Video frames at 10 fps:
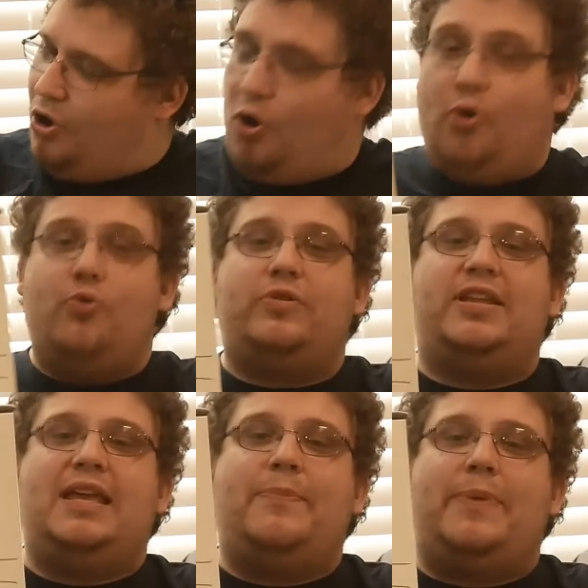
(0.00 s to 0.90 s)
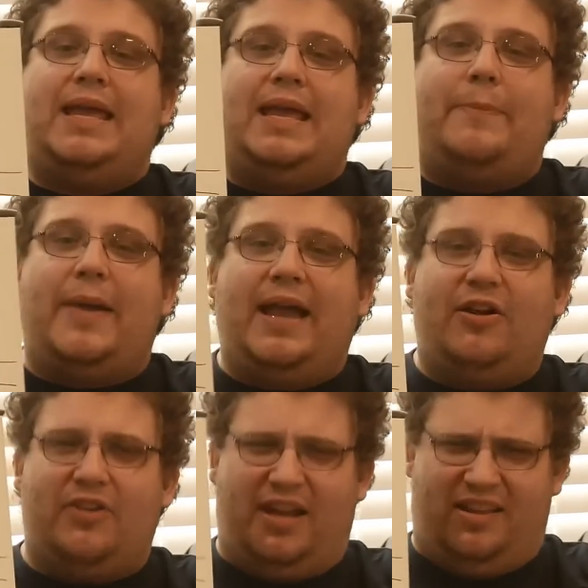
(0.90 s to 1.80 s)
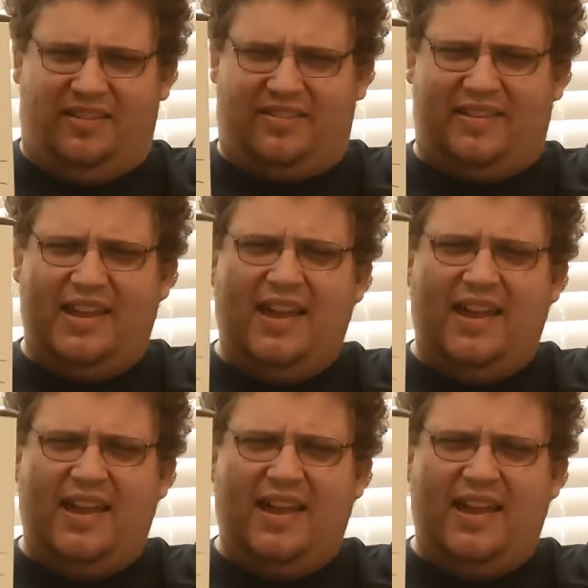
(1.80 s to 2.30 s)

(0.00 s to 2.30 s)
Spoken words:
OTP pairings.